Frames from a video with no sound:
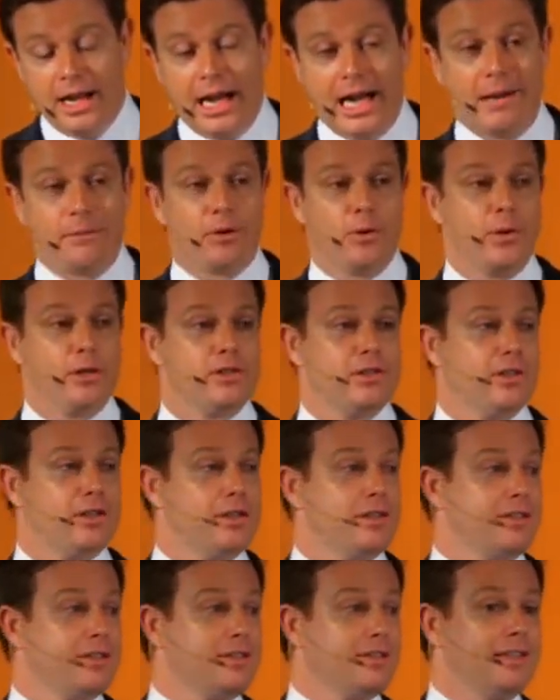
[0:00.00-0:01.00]
I'm going
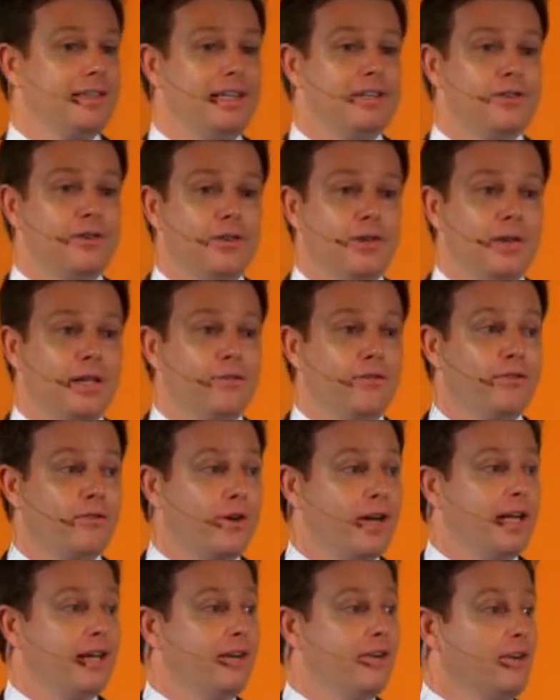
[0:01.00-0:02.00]
to just let you know that
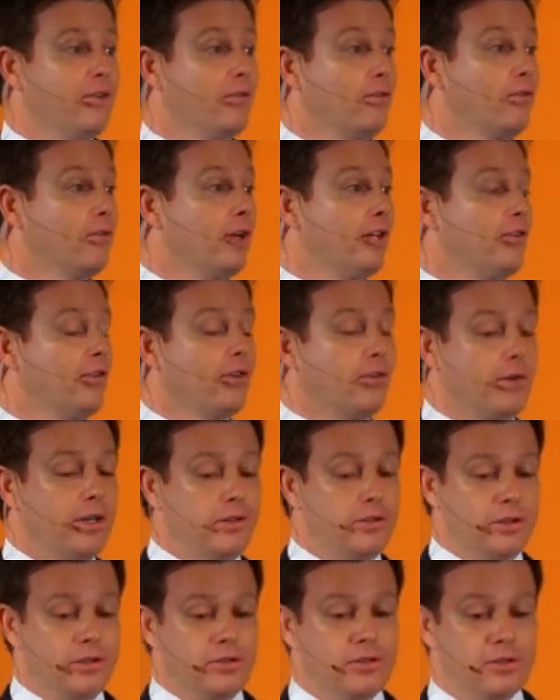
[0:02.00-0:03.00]
Fred runs the
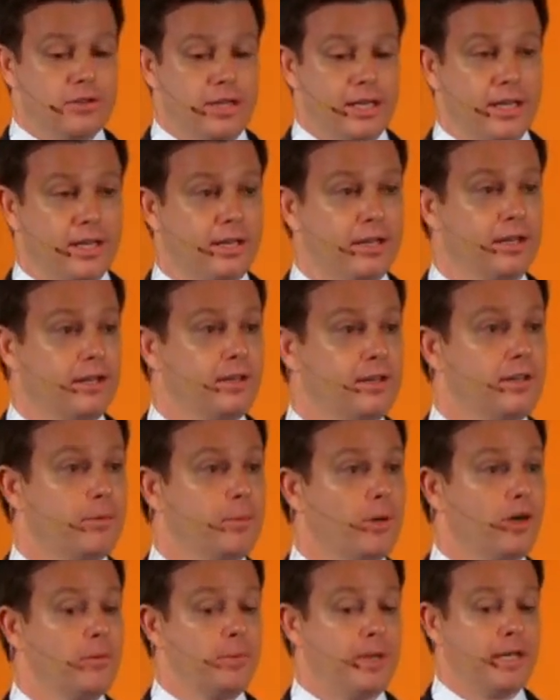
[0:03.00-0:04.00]
research
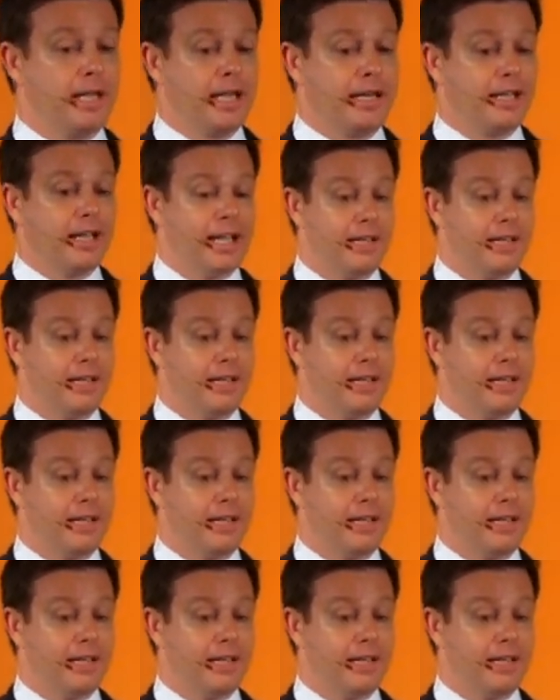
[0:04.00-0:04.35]
department at